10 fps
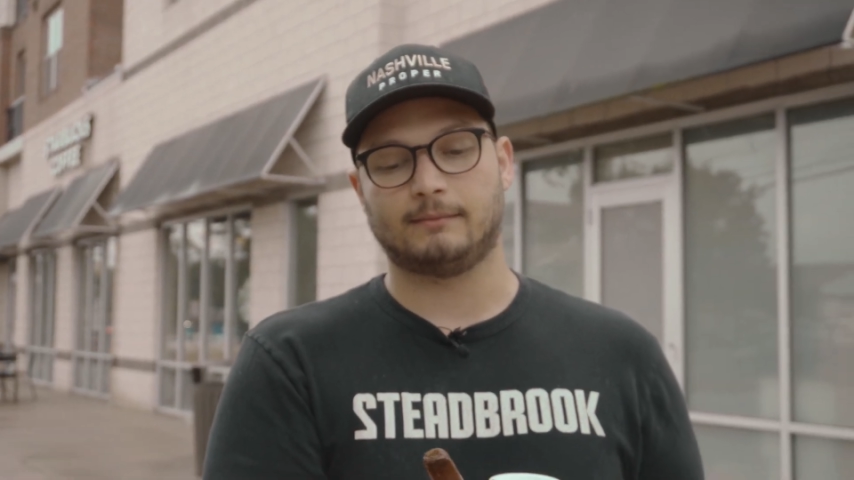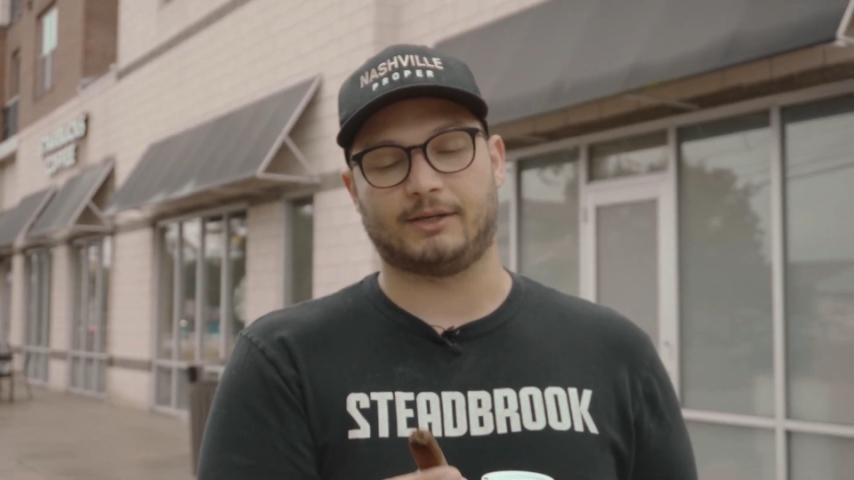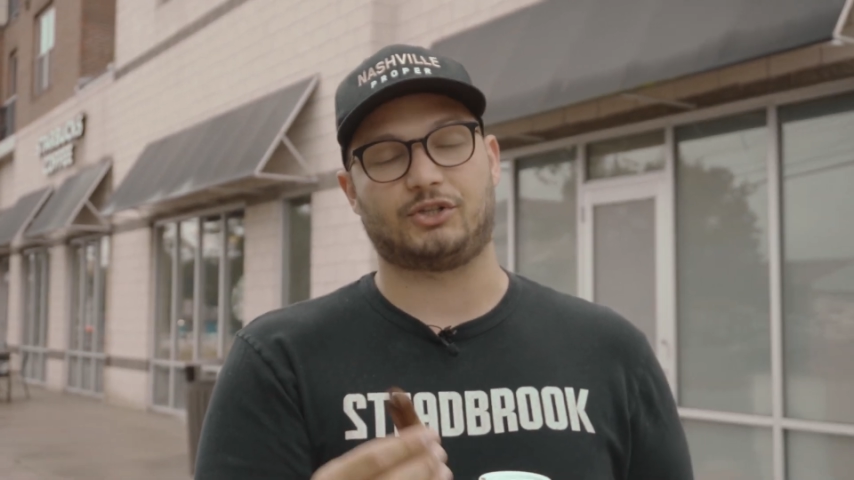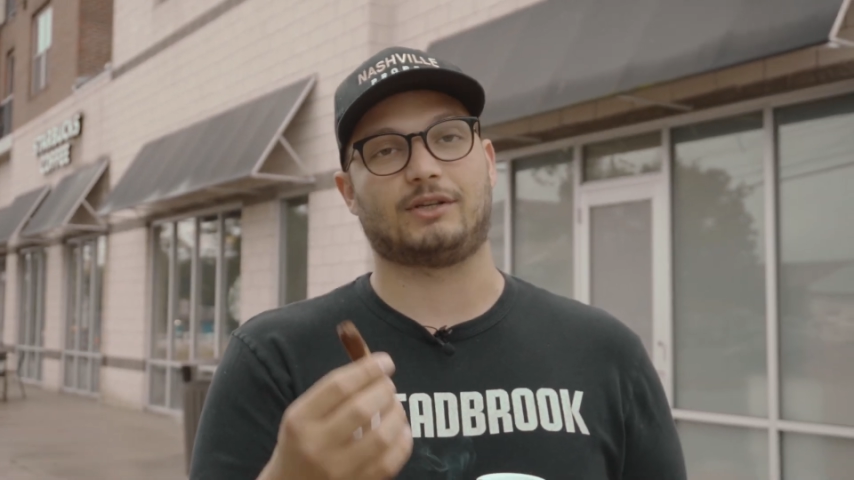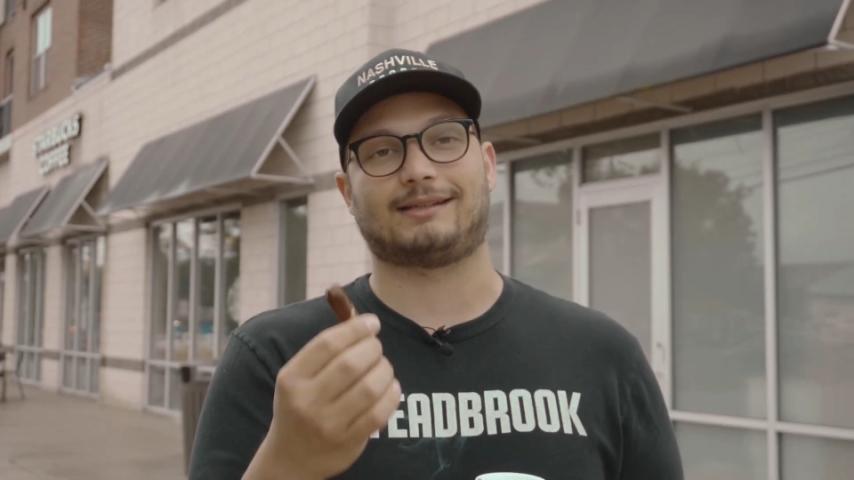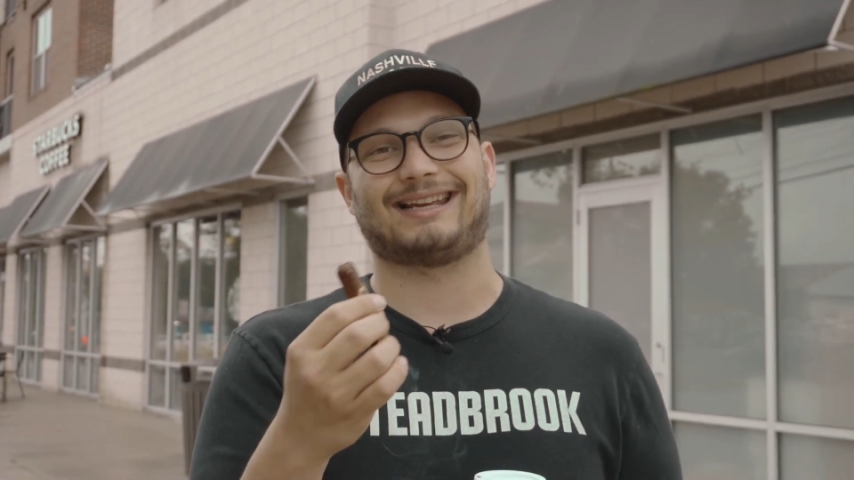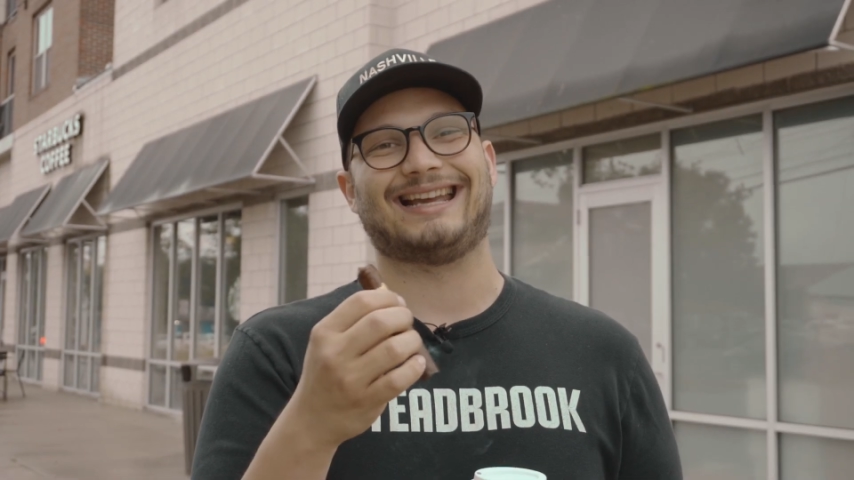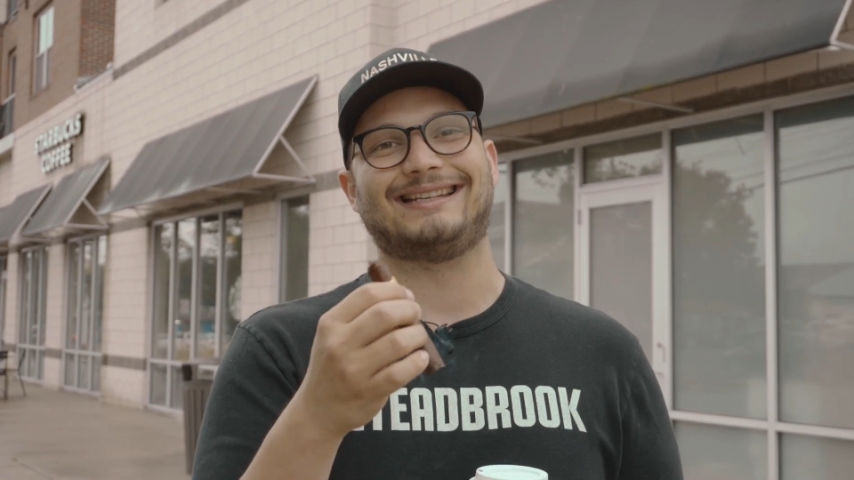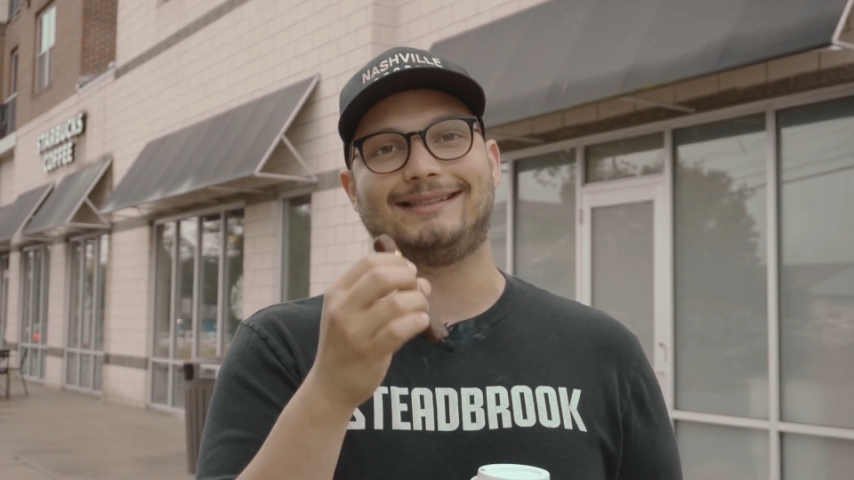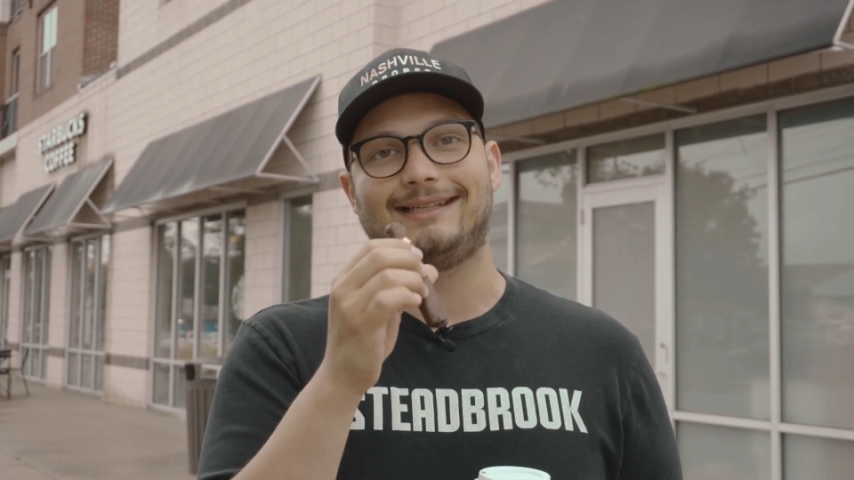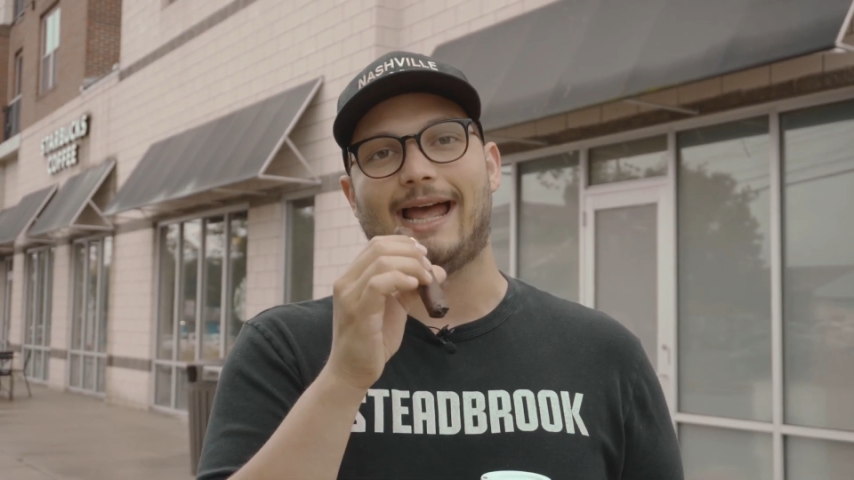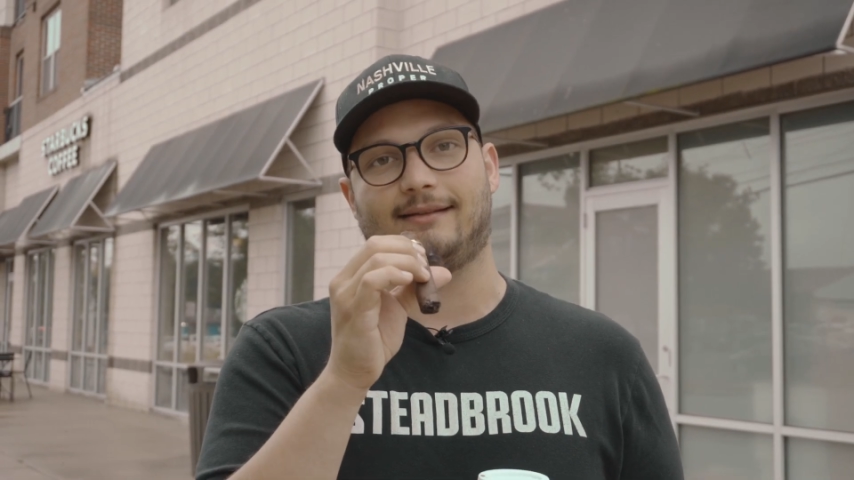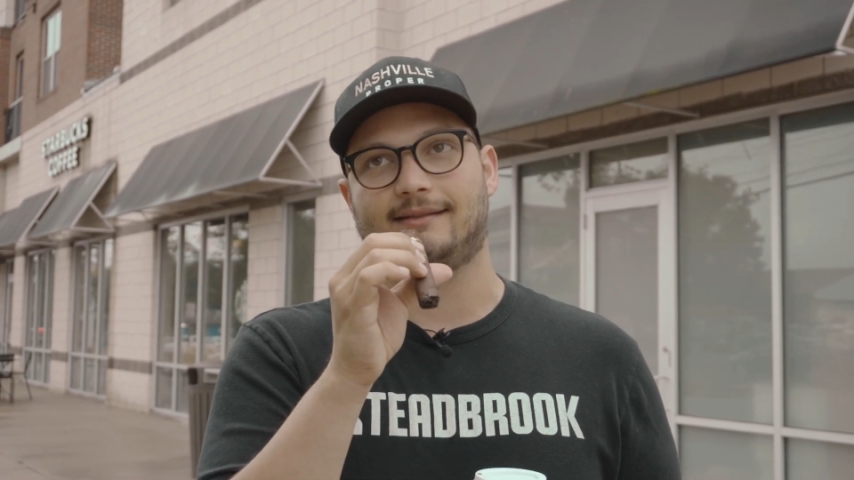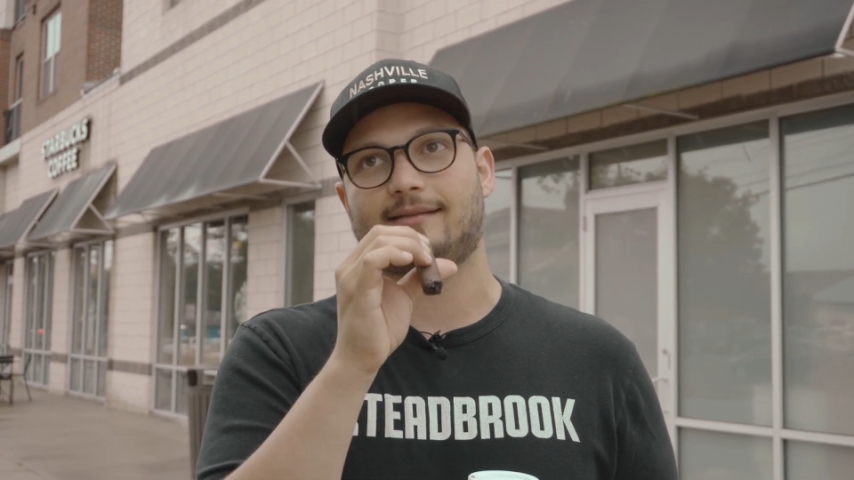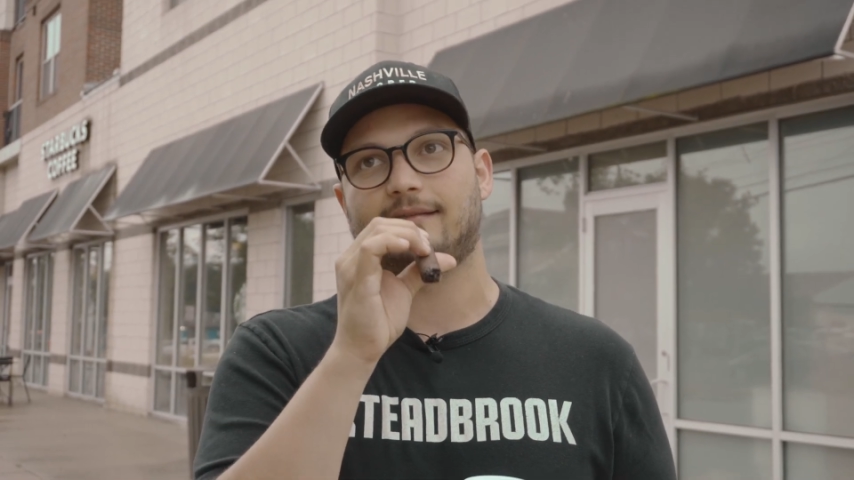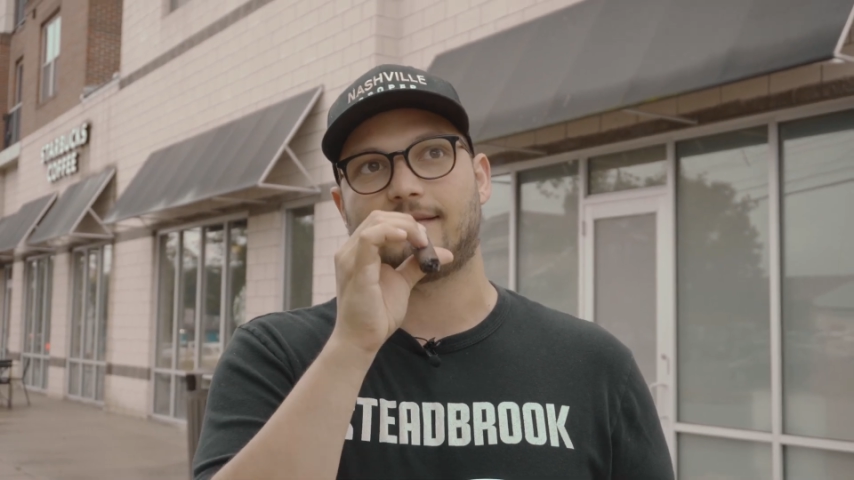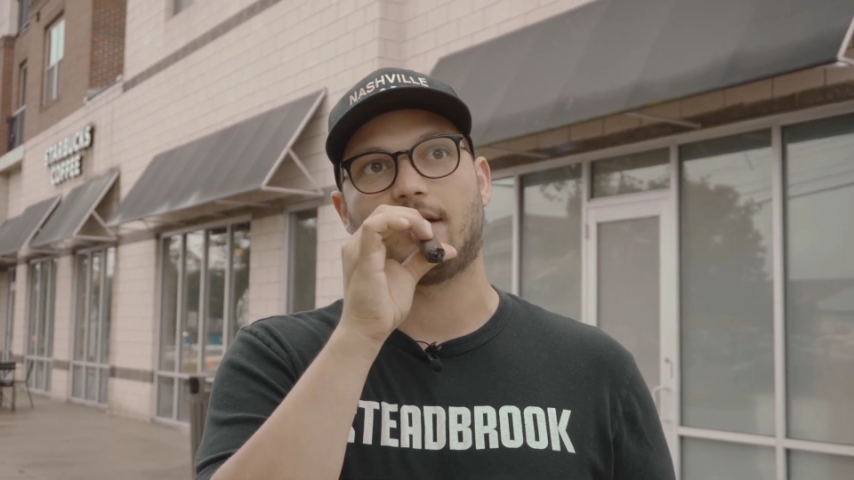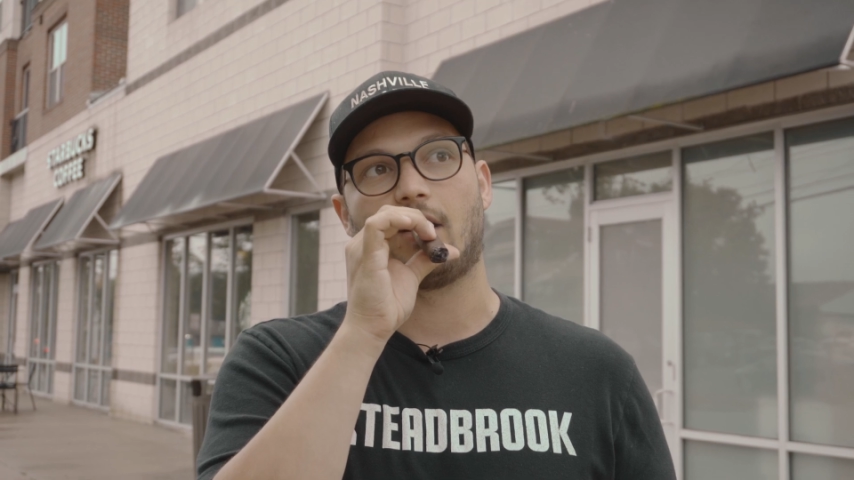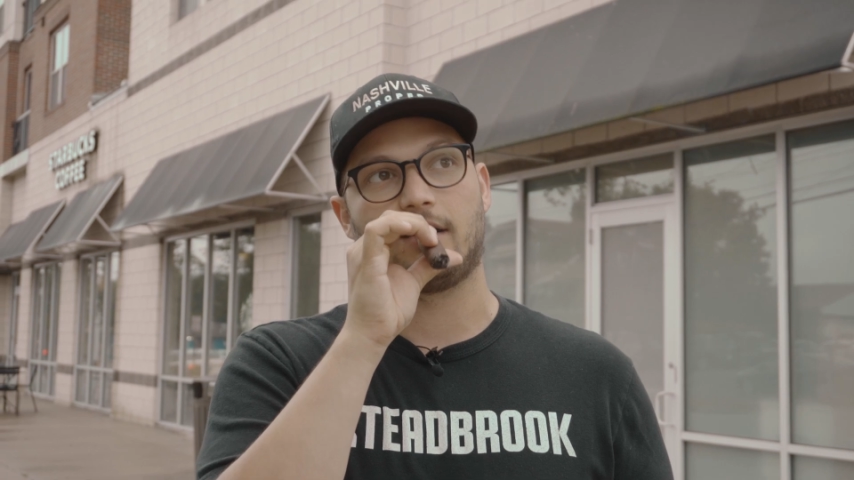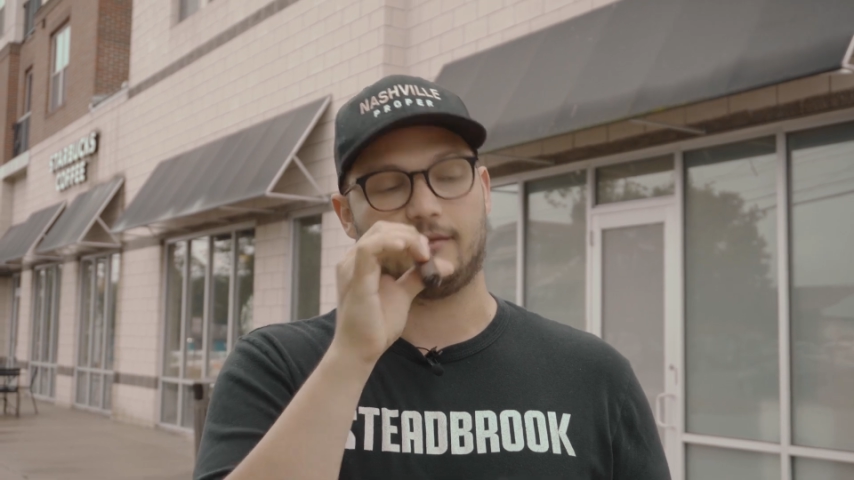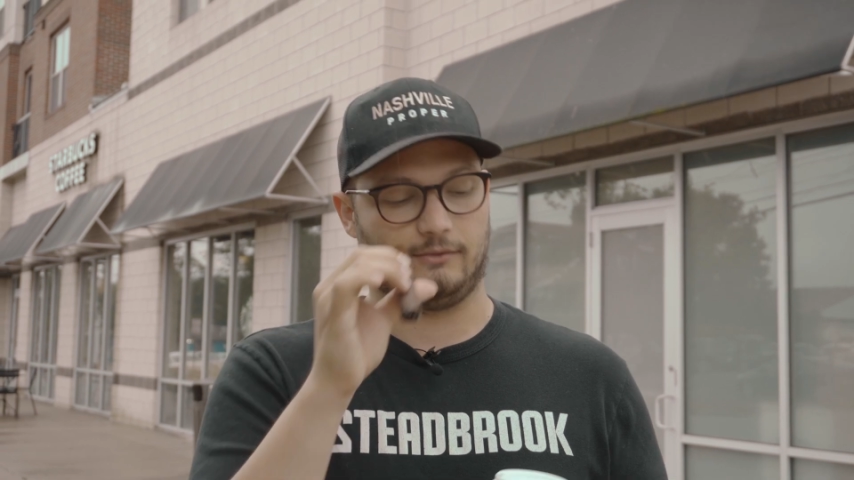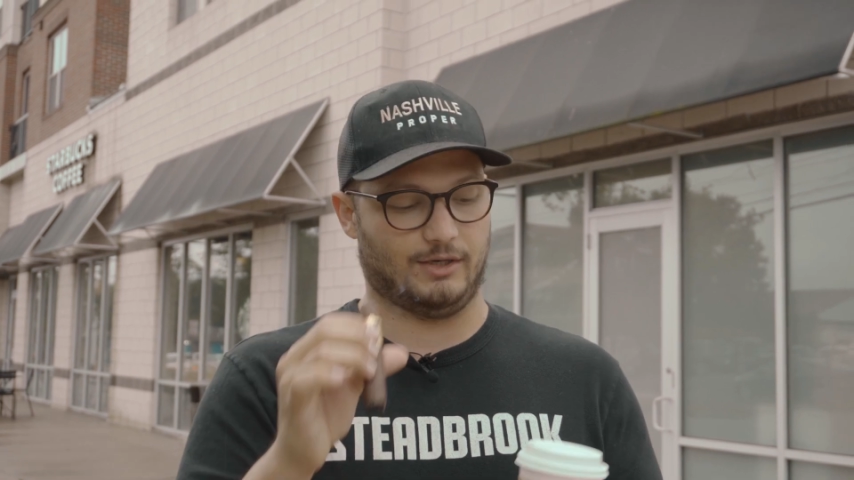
but just like a dense cigar,